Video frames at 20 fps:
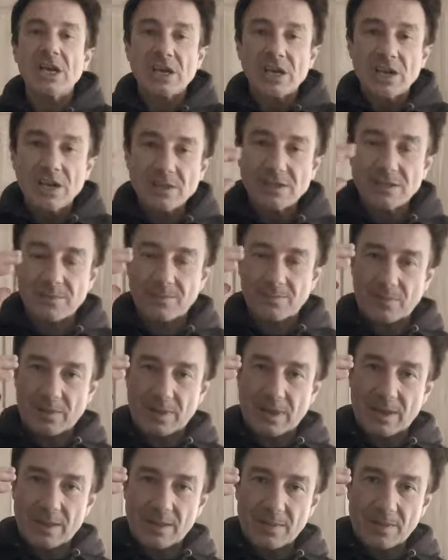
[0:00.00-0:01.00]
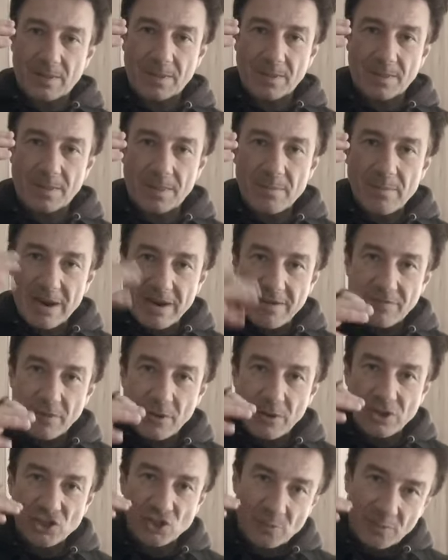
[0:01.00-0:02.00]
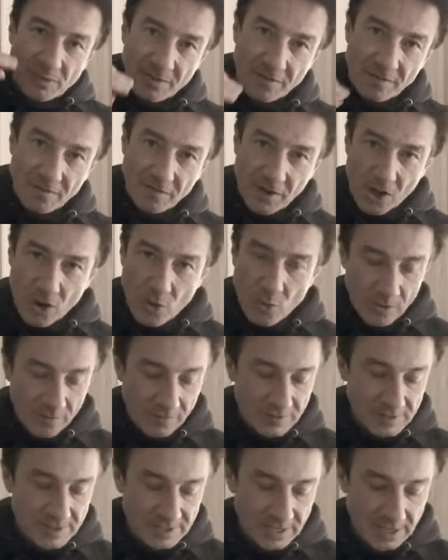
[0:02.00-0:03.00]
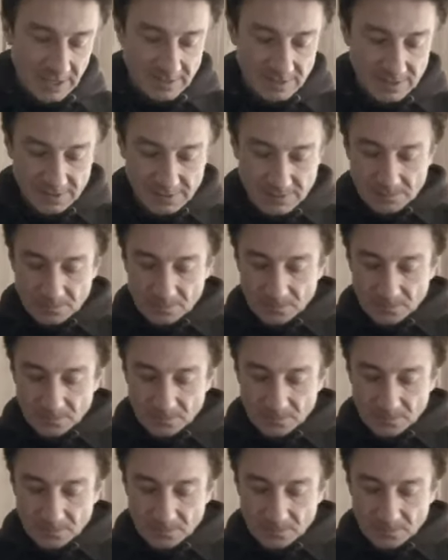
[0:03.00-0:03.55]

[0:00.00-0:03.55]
because the main focus should be the flow of the sense.